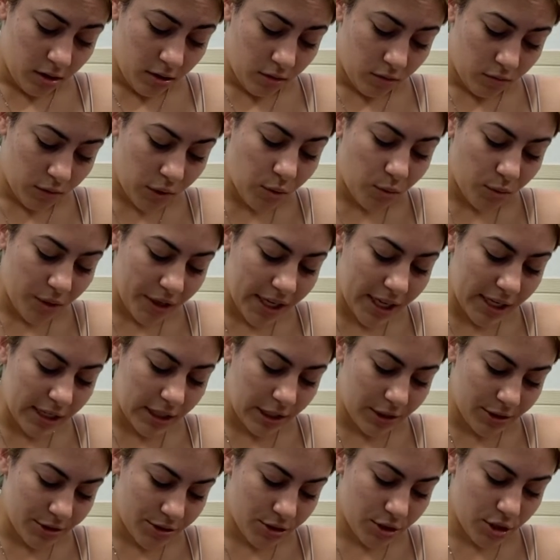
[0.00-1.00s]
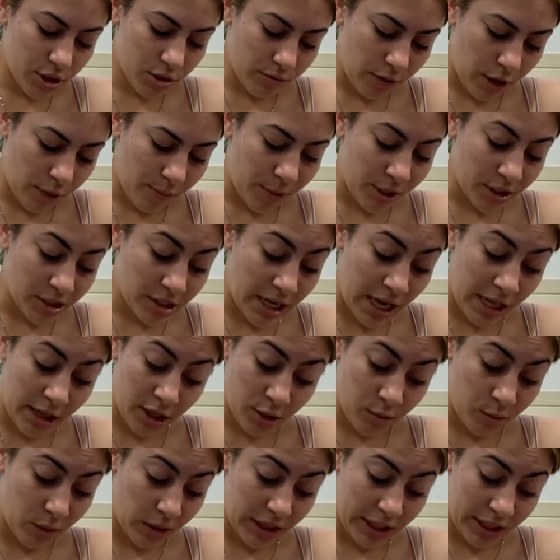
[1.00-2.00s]
When we get closer to Rome, I'll tell
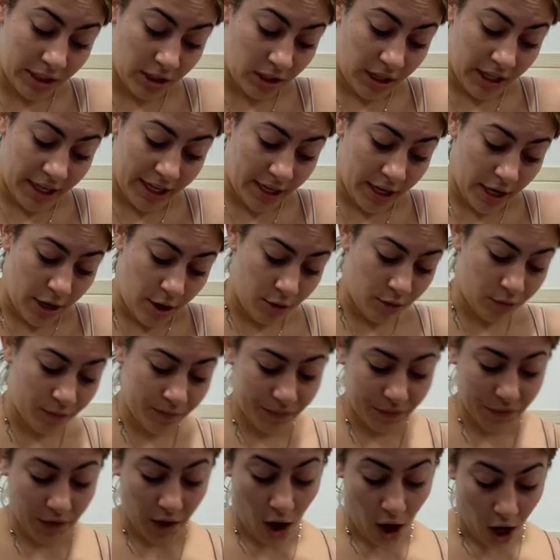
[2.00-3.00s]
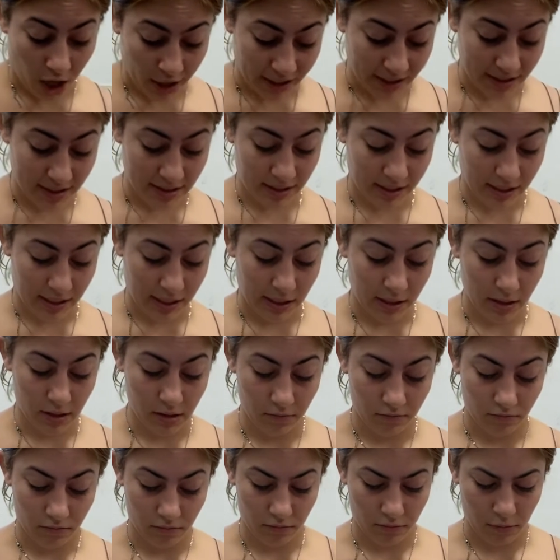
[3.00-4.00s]
her what little I know. Honestly.
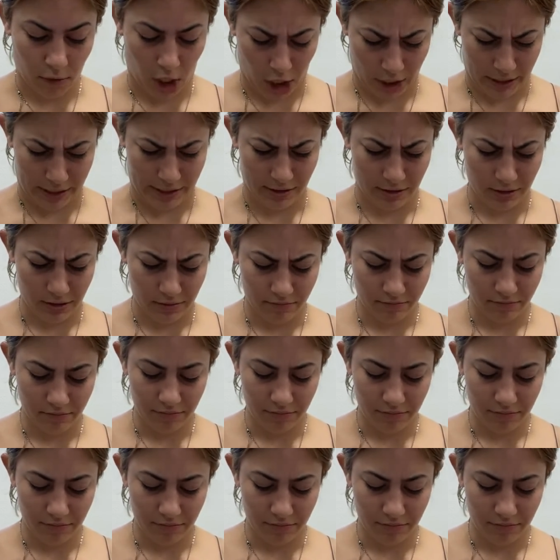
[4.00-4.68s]
Honest.